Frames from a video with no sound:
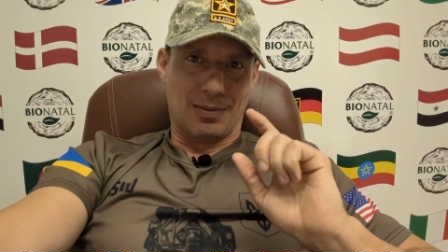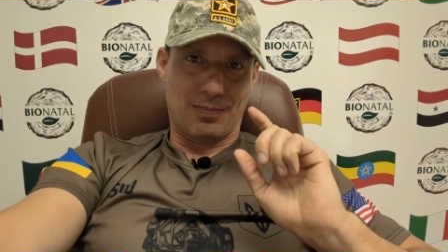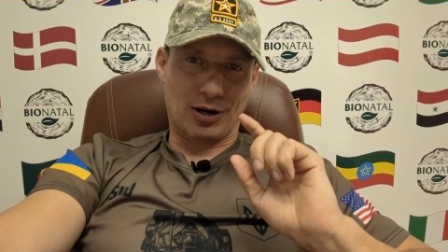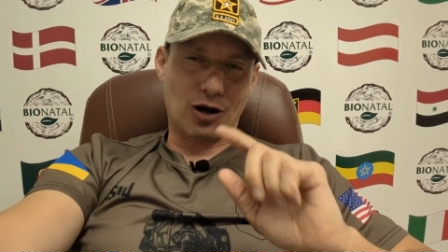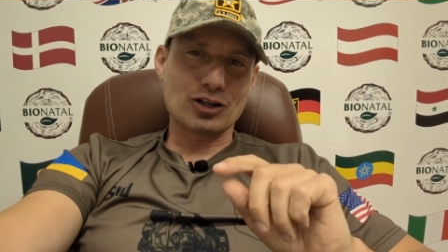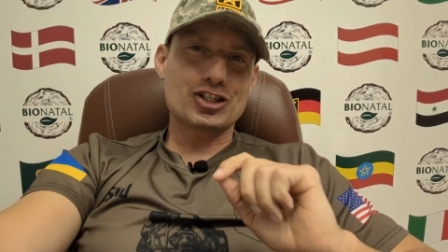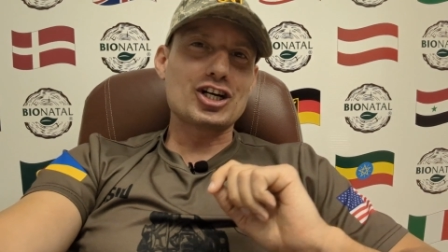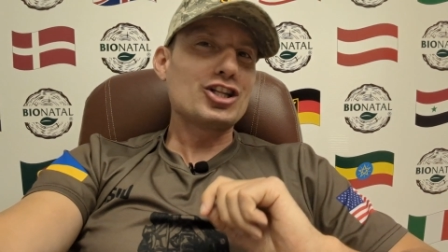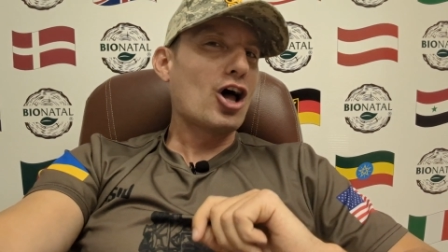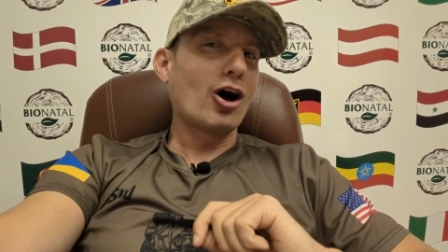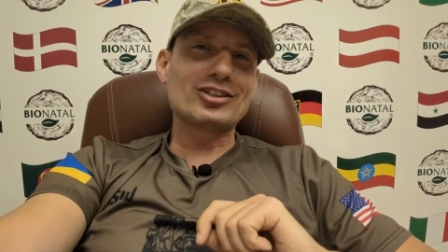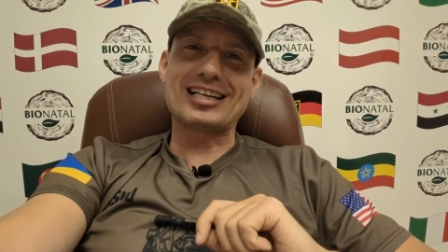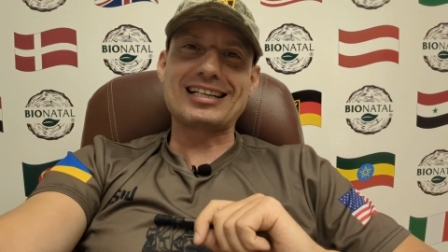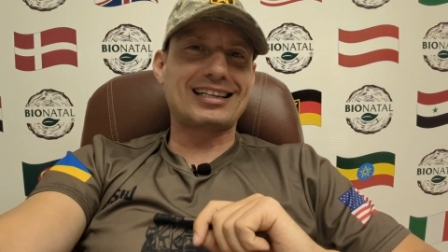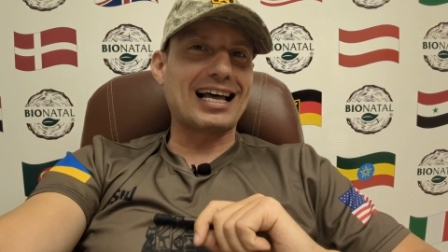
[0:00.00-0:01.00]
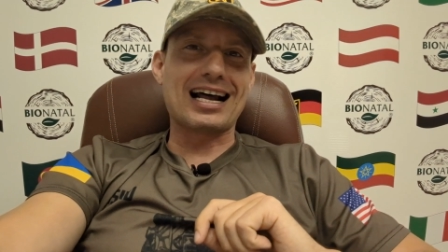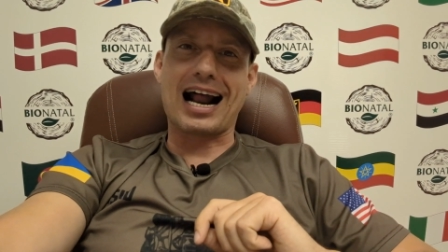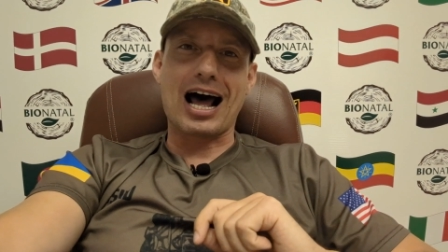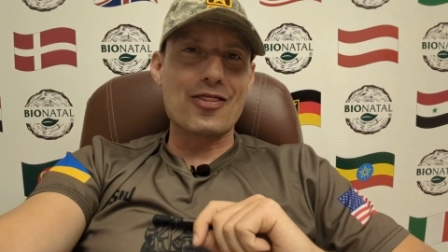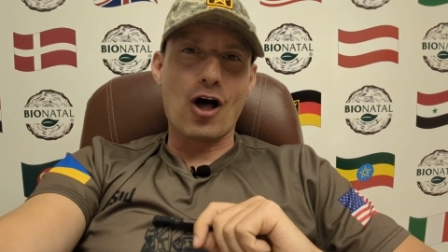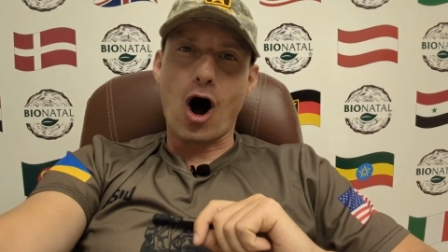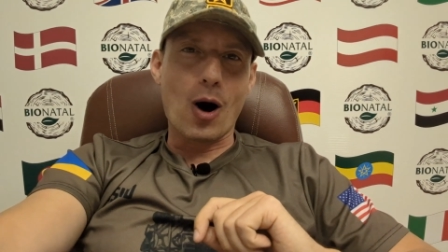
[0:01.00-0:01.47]
because she knows that there
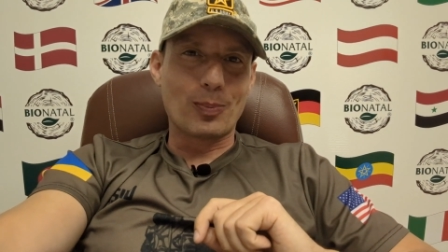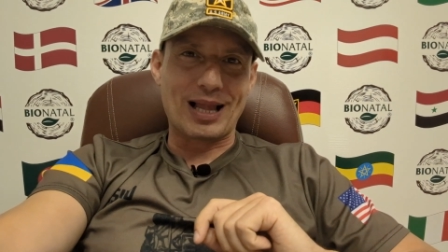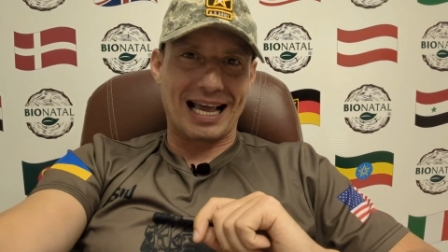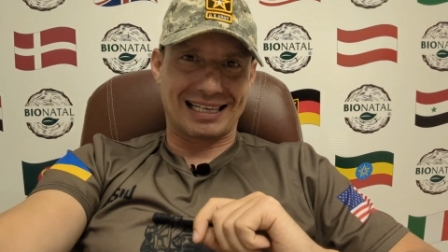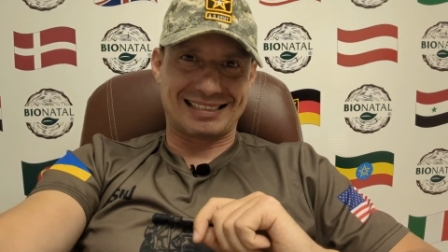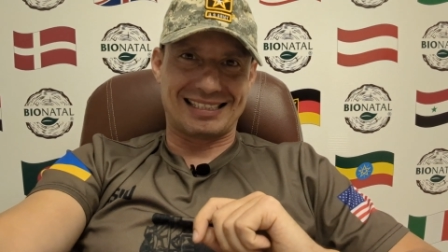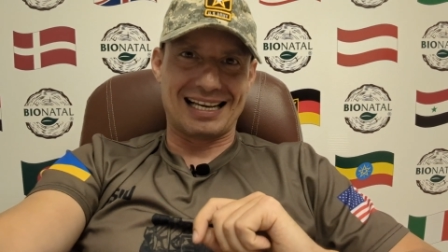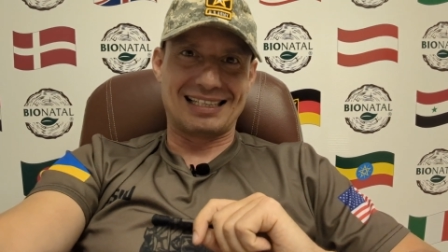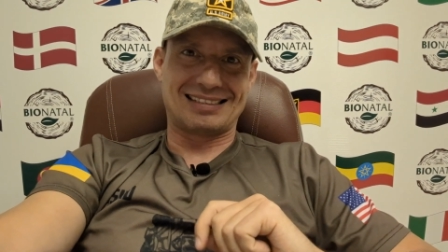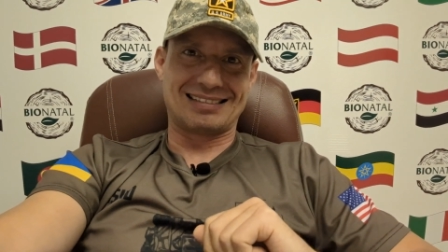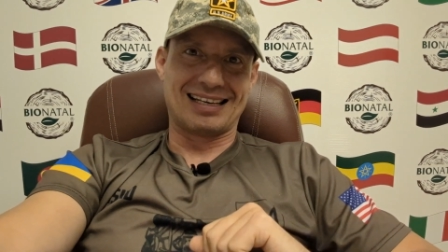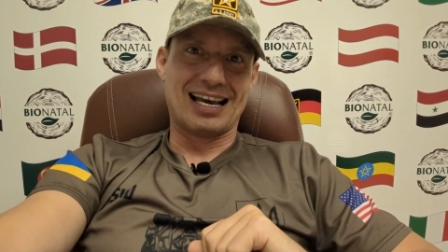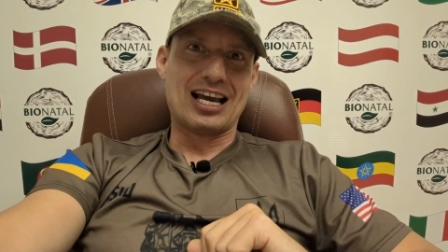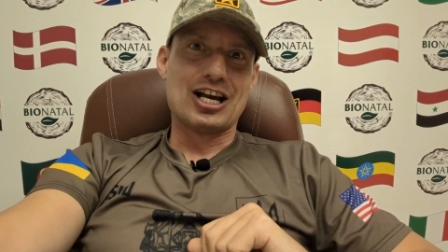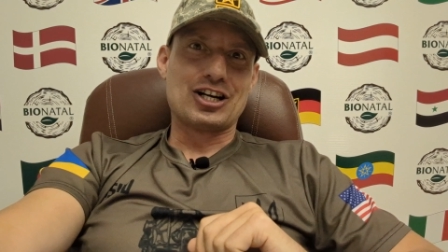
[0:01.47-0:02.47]
are no black seeds.